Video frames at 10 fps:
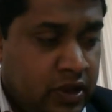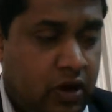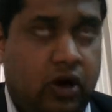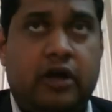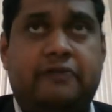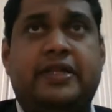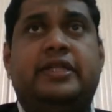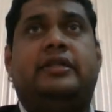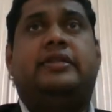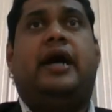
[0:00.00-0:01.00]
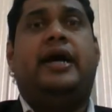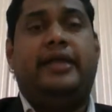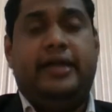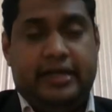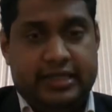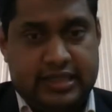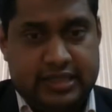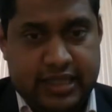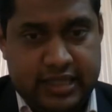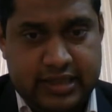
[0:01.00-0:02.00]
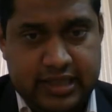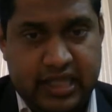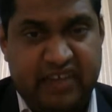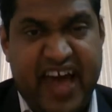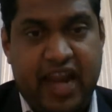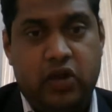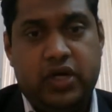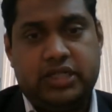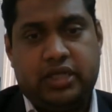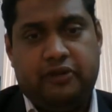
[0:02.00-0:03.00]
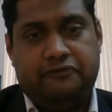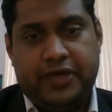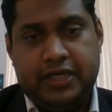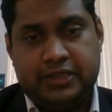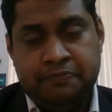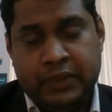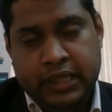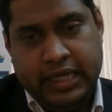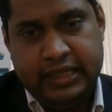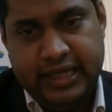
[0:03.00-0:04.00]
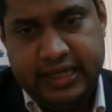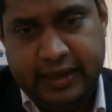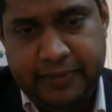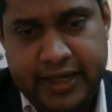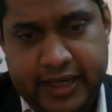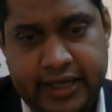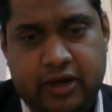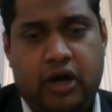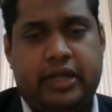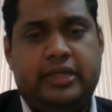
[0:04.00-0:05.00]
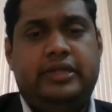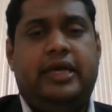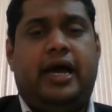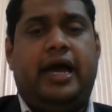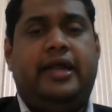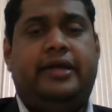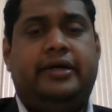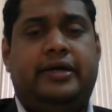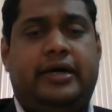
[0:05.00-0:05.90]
or whether the hiring decision is in the evaluation phase in the committee or in the hiring